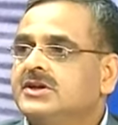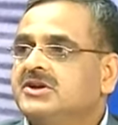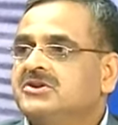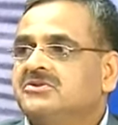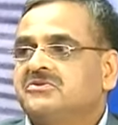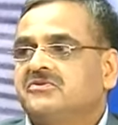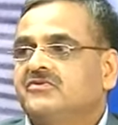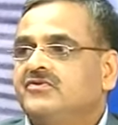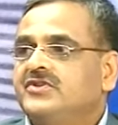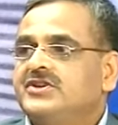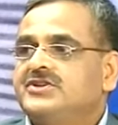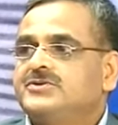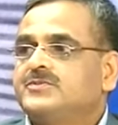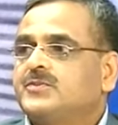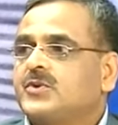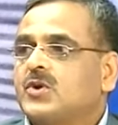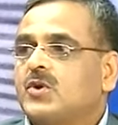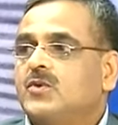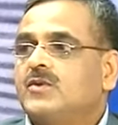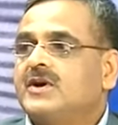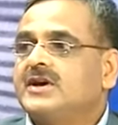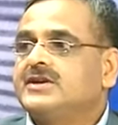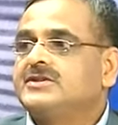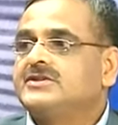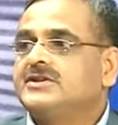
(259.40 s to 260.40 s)
which
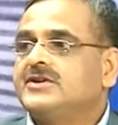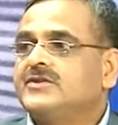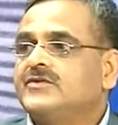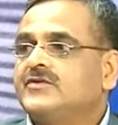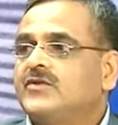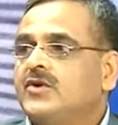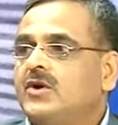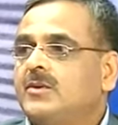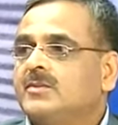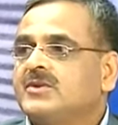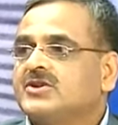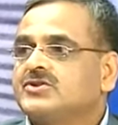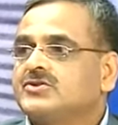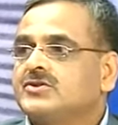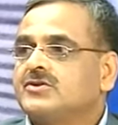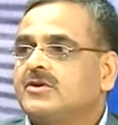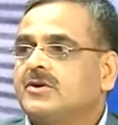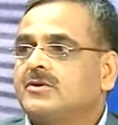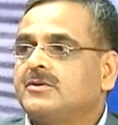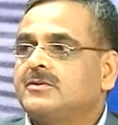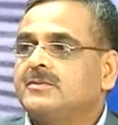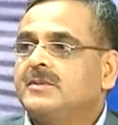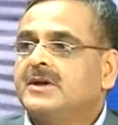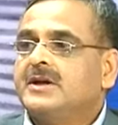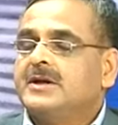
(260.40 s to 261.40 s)
provides information
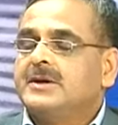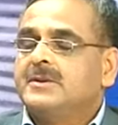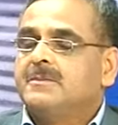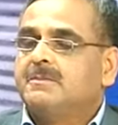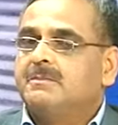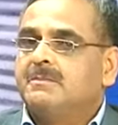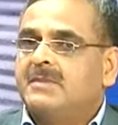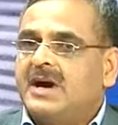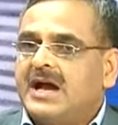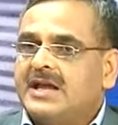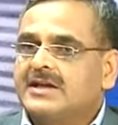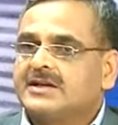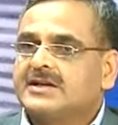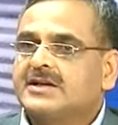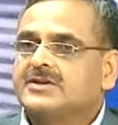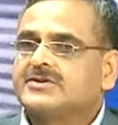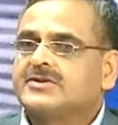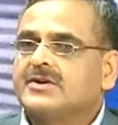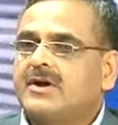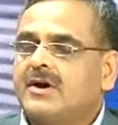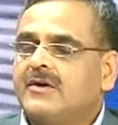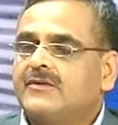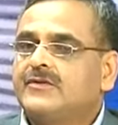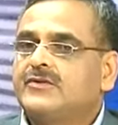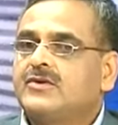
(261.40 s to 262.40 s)
on migration.
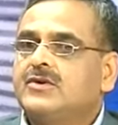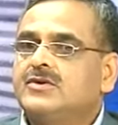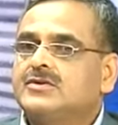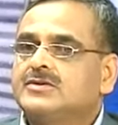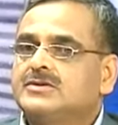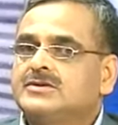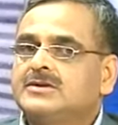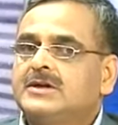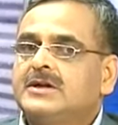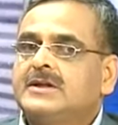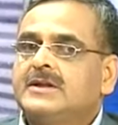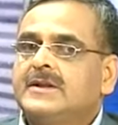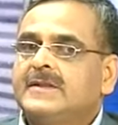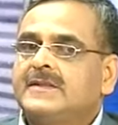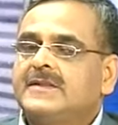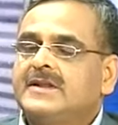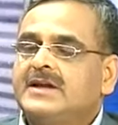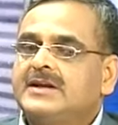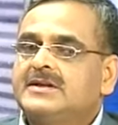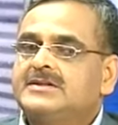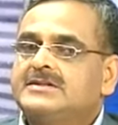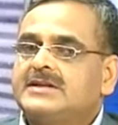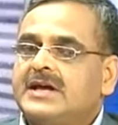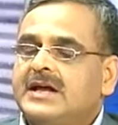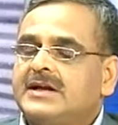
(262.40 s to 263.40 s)
Of course, there
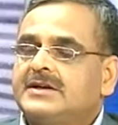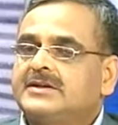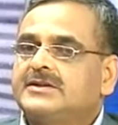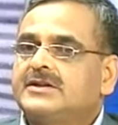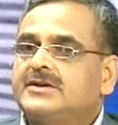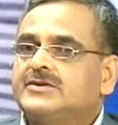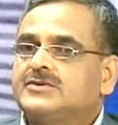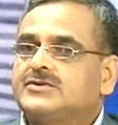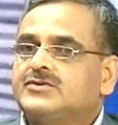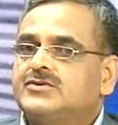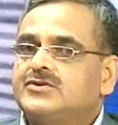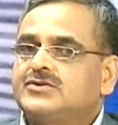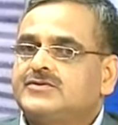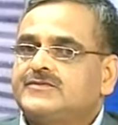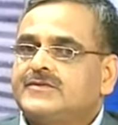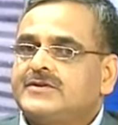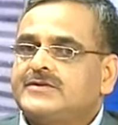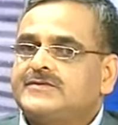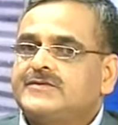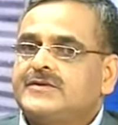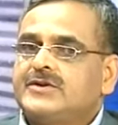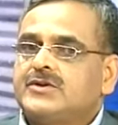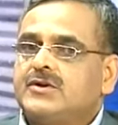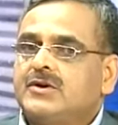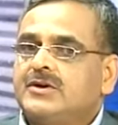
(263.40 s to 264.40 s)
is another source which
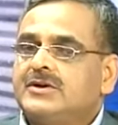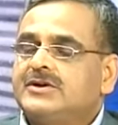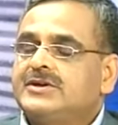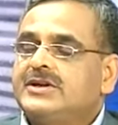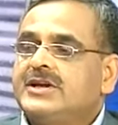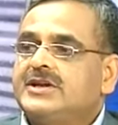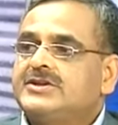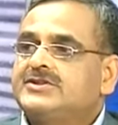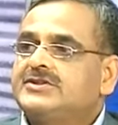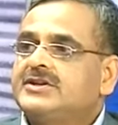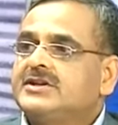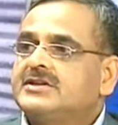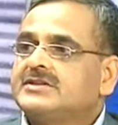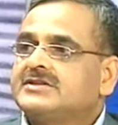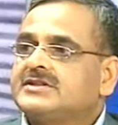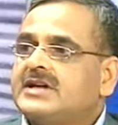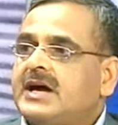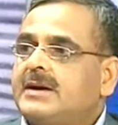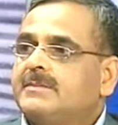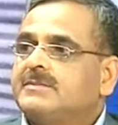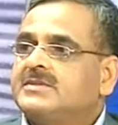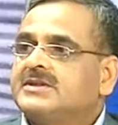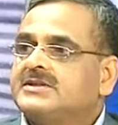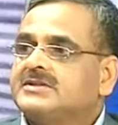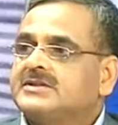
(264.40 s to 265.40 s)
we call National
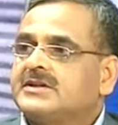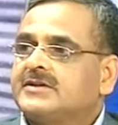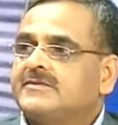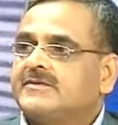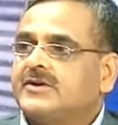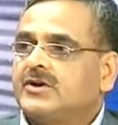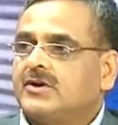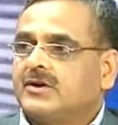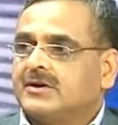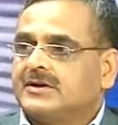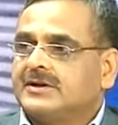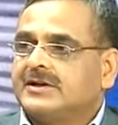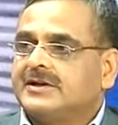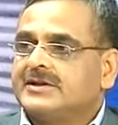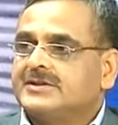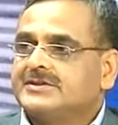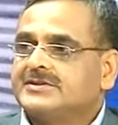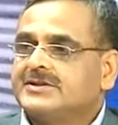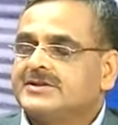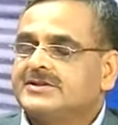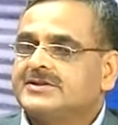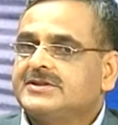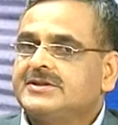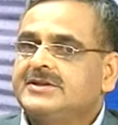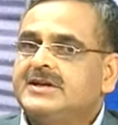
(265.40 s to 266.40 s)
Sample Survey
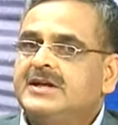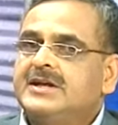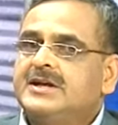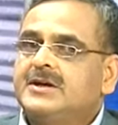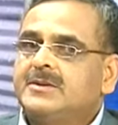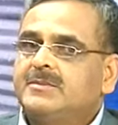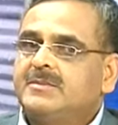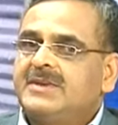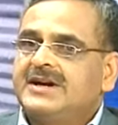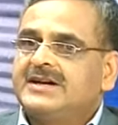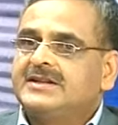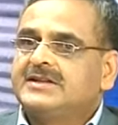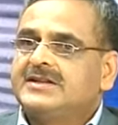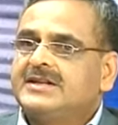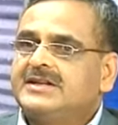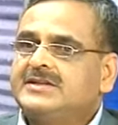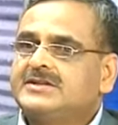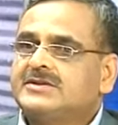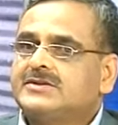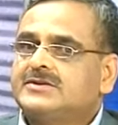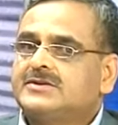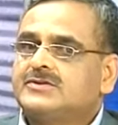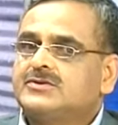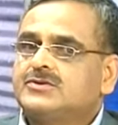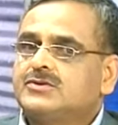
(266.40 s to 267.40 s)
Organization, but this
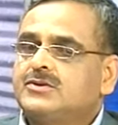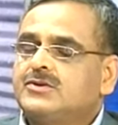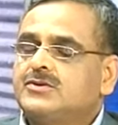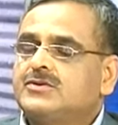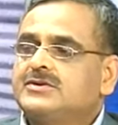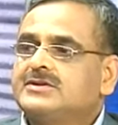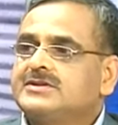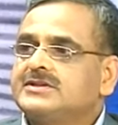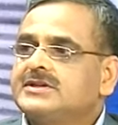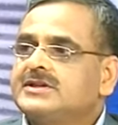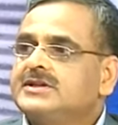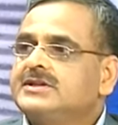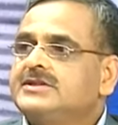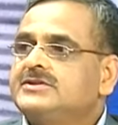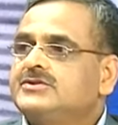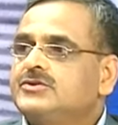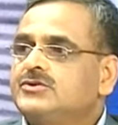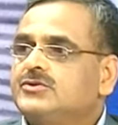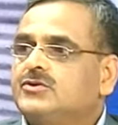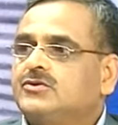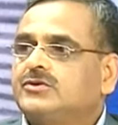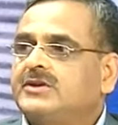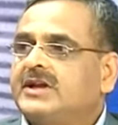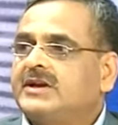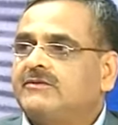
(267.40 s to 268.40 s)
source is
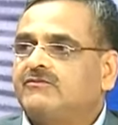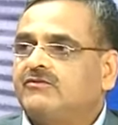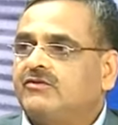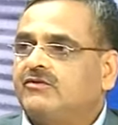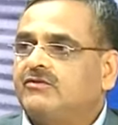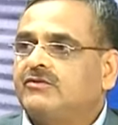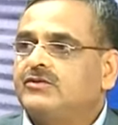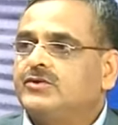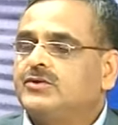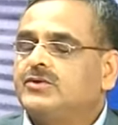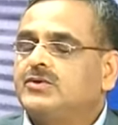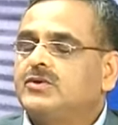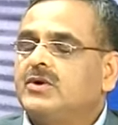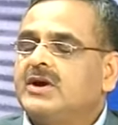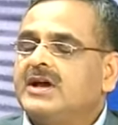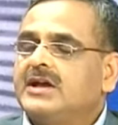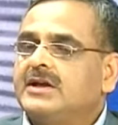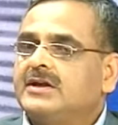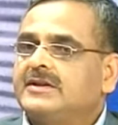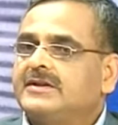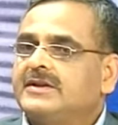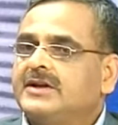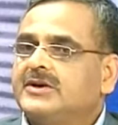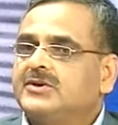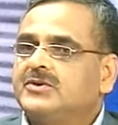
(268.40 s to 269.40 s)

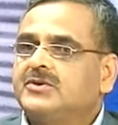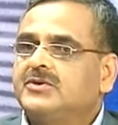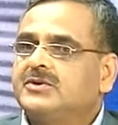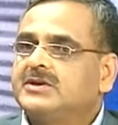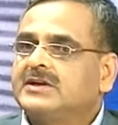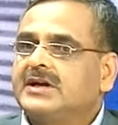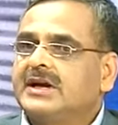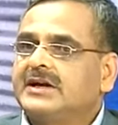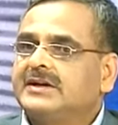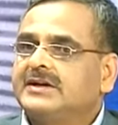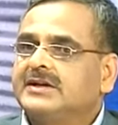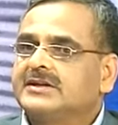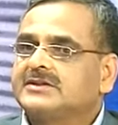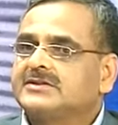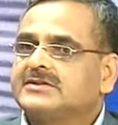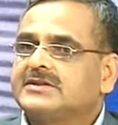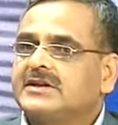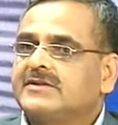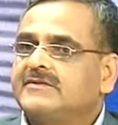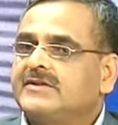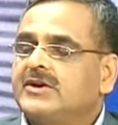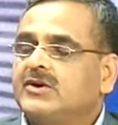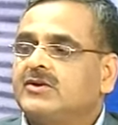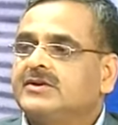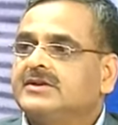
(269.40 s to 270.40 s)
they don't conduct
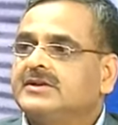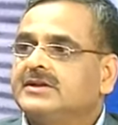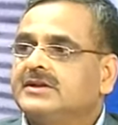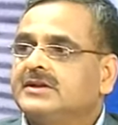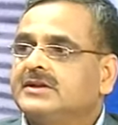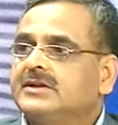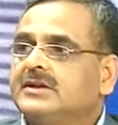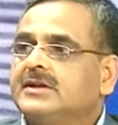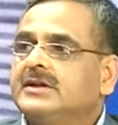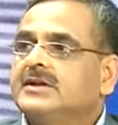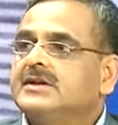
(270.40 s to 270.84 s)
survey on the